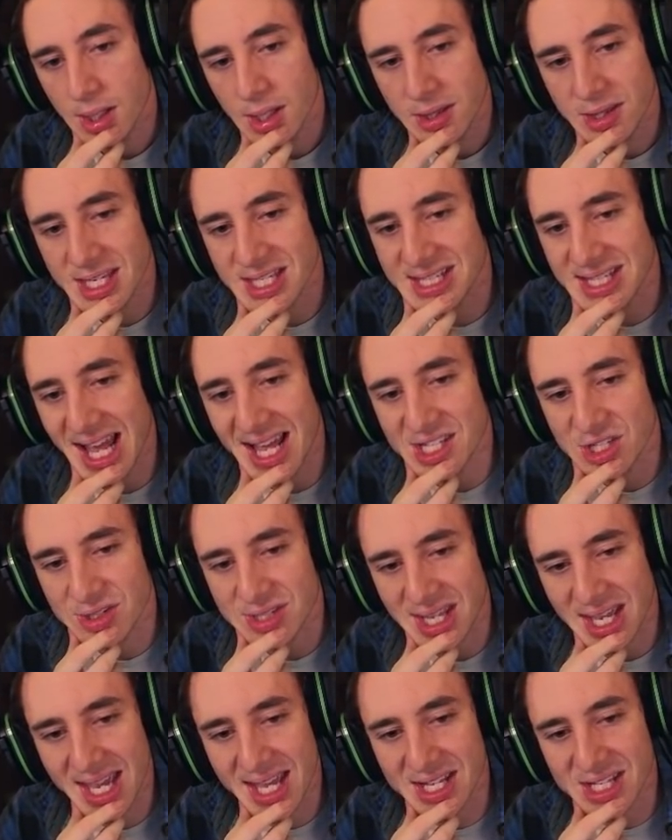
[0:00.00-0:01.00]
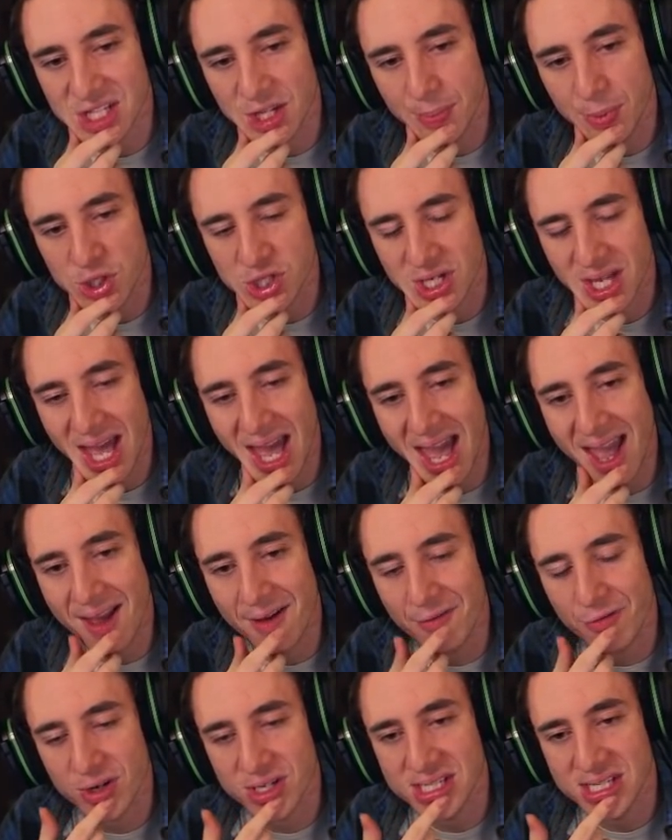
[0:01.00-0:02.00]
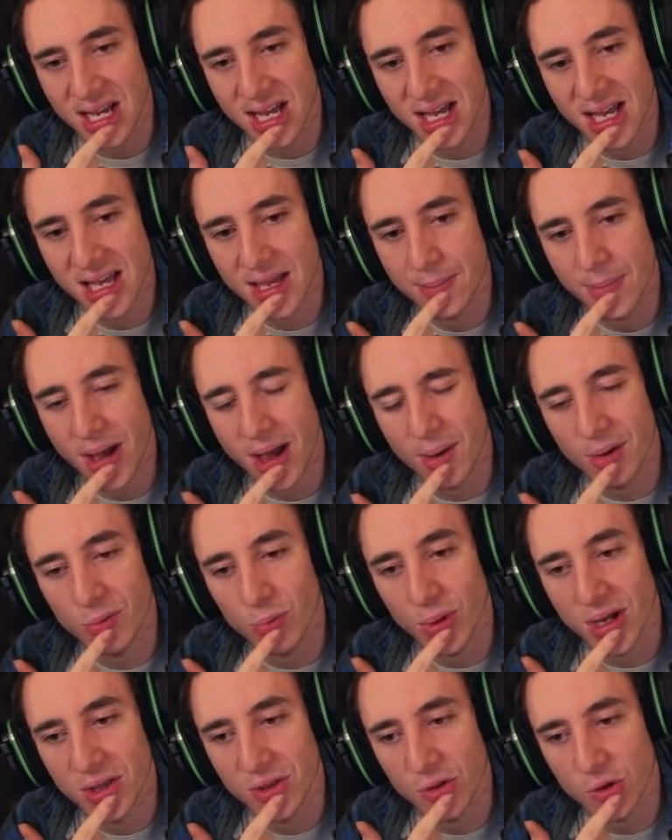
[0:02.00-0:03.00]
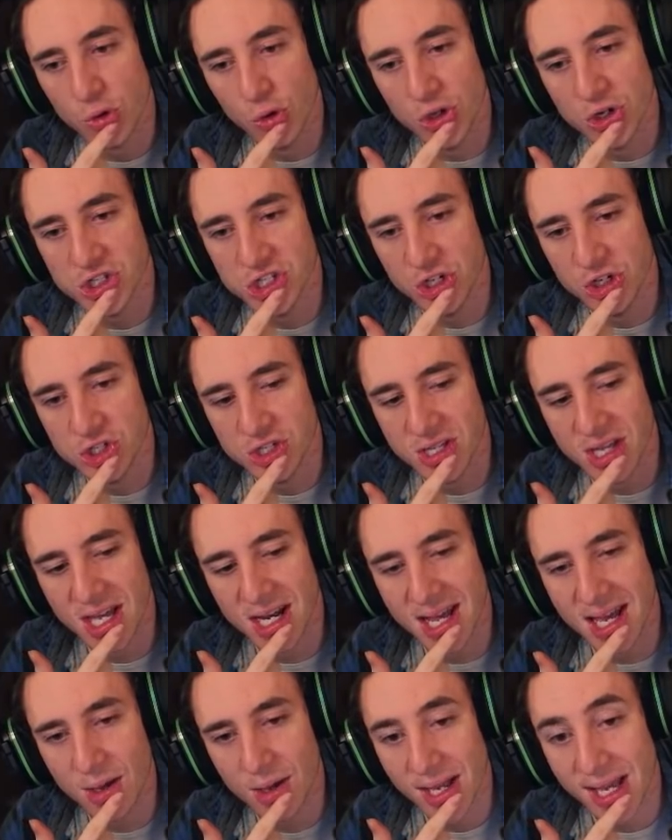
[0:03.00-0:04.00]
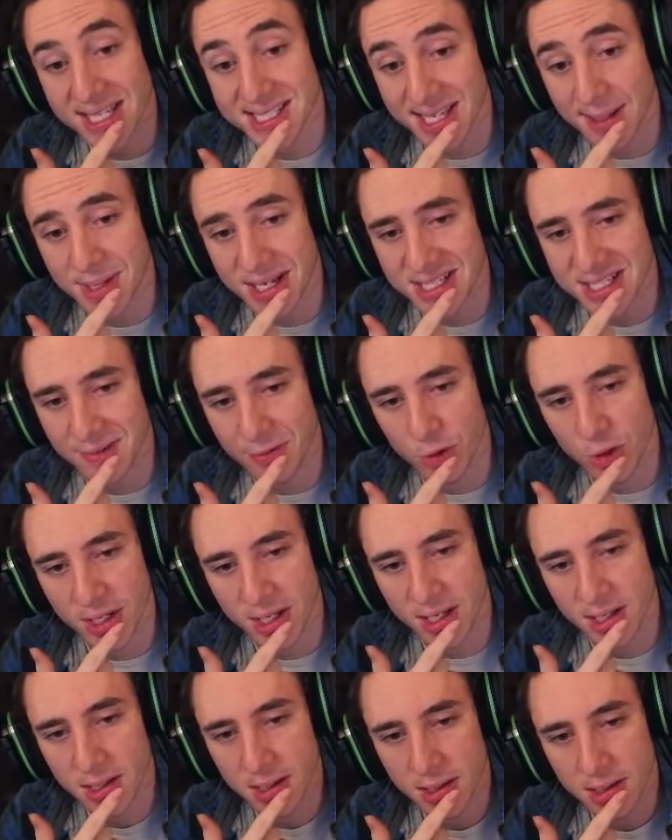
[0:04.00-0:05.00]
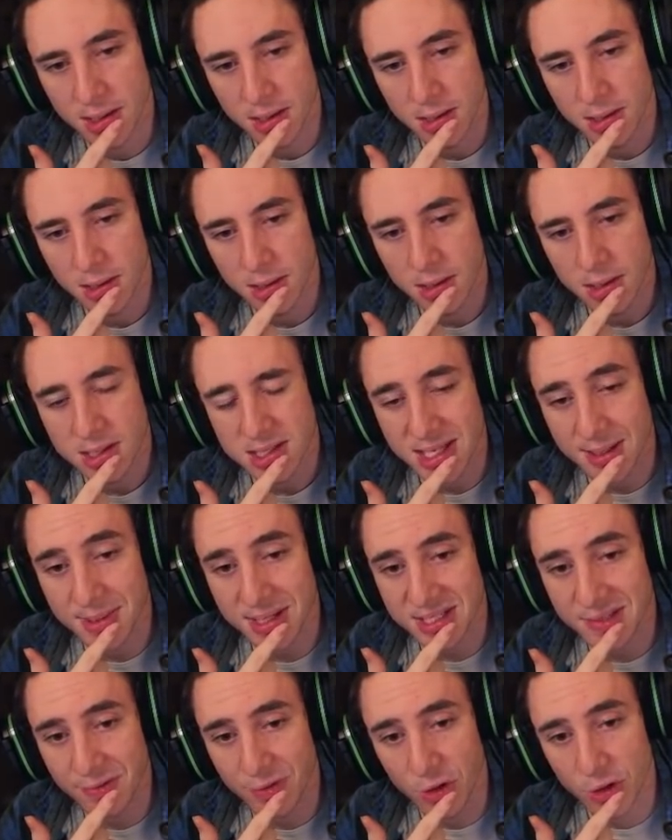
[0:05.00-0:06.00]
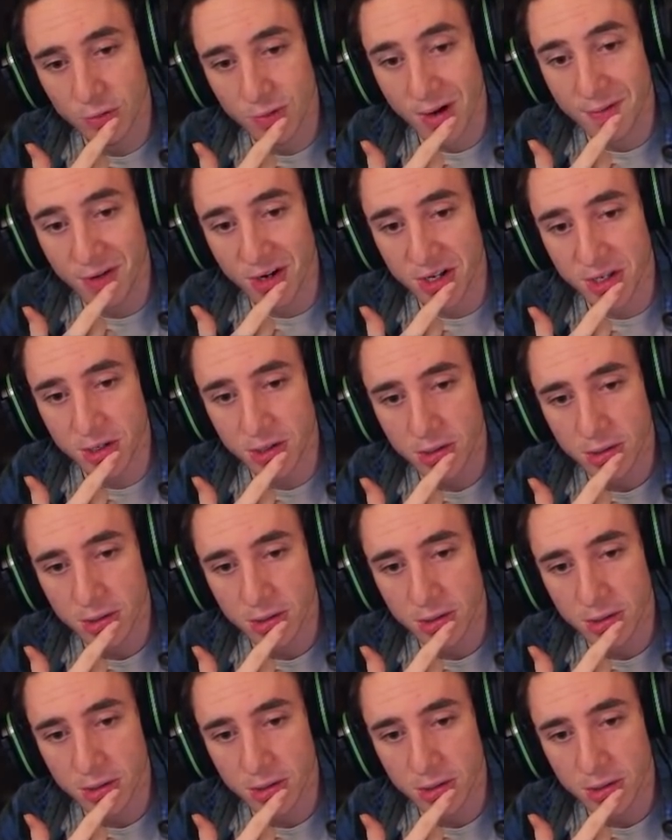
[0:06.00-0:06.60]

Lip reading: This Lancer is insta-pushing every time. I would have waited on the corner. She knows you're there now. Okay, Semtex before here. Semtex before, right in front of you.